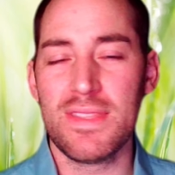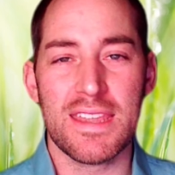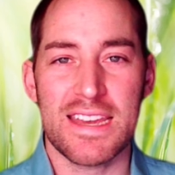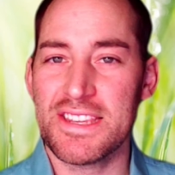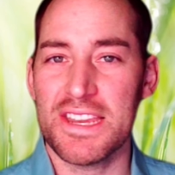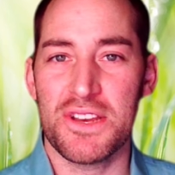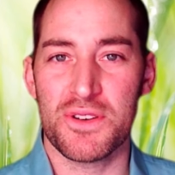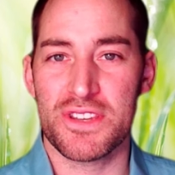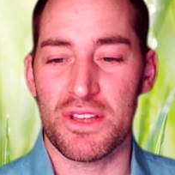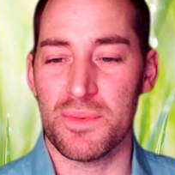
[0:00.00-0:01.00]
It's in your
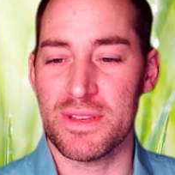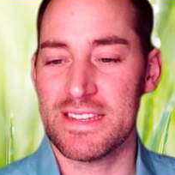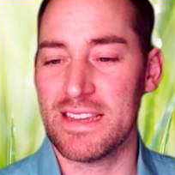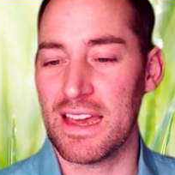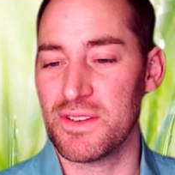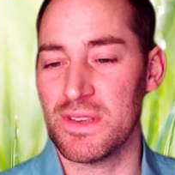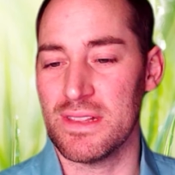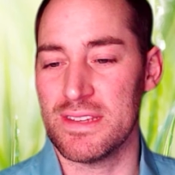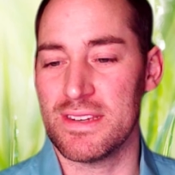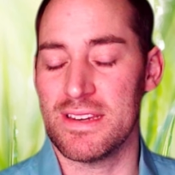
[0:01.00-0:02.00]
syllabus. It's actually
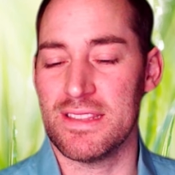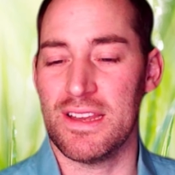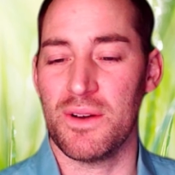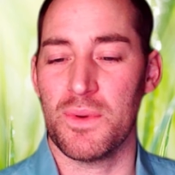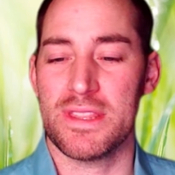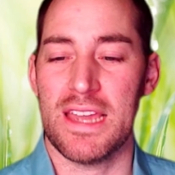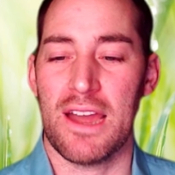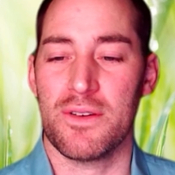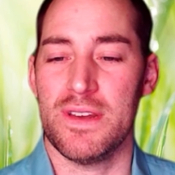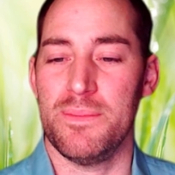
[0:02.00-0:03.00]
listed in there what the
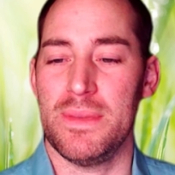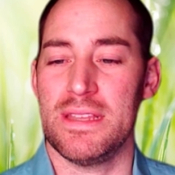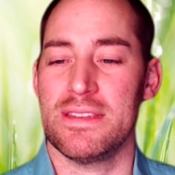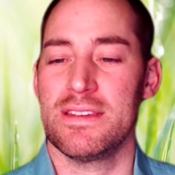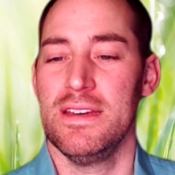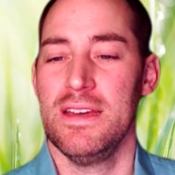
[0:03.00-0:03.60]
acronym means.